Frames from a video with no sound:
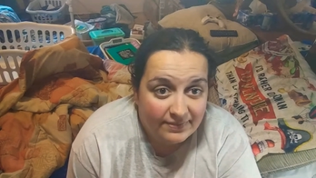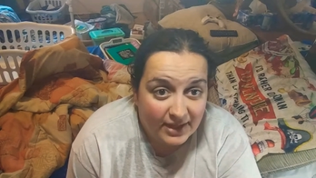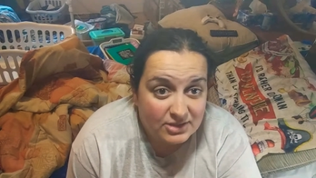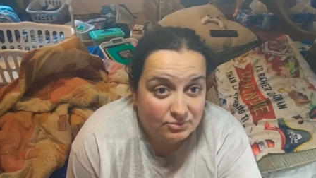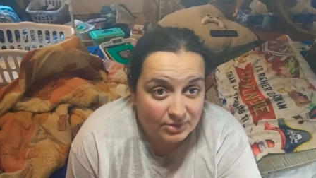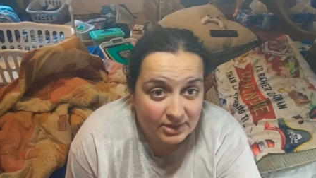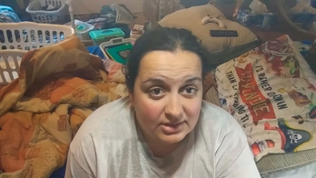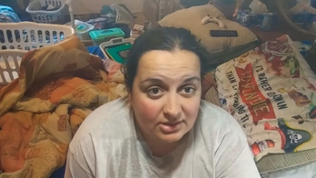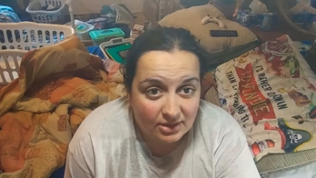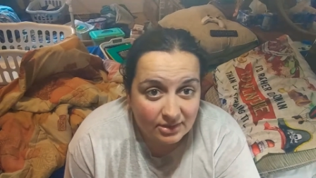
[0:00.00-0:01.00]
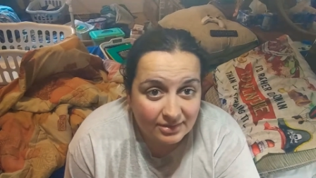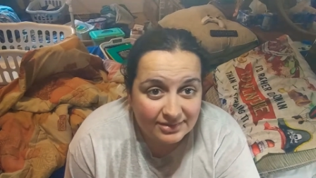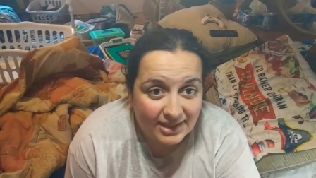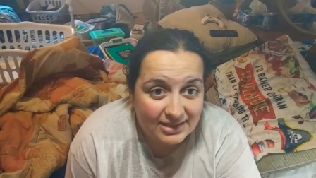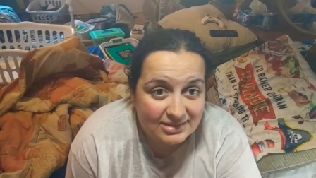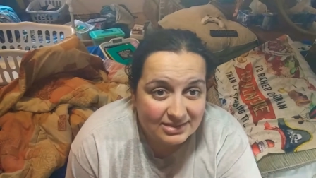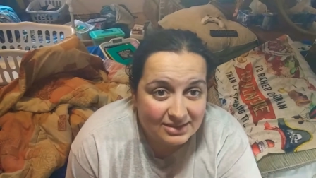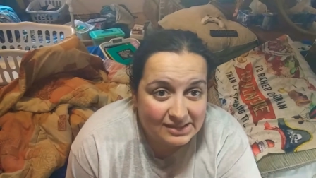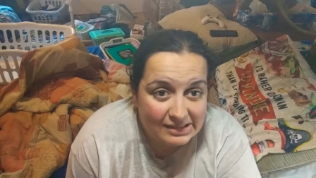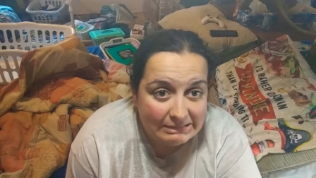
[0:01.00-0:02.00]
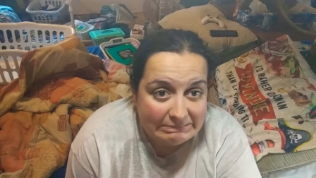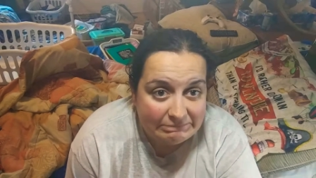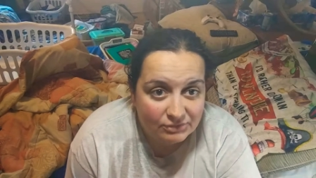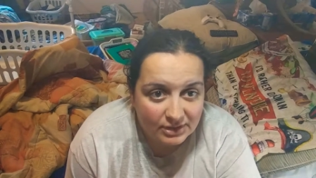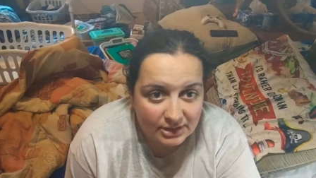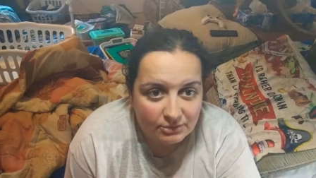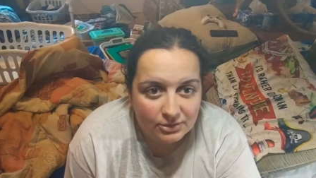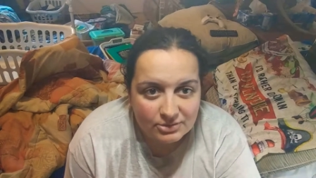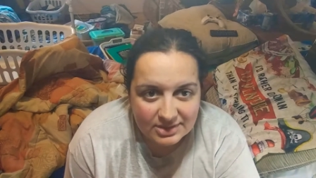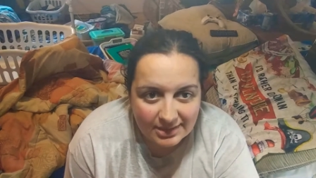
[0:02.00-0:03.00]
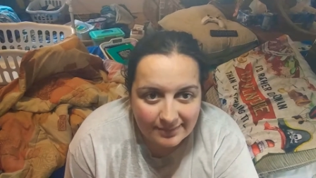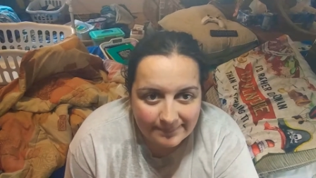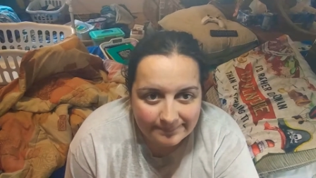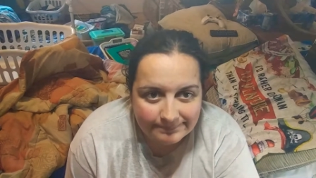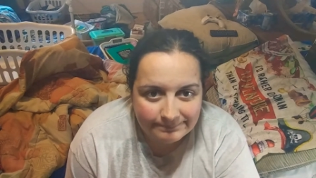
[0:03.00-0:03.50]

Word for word: that's really dark. That's really gruesome.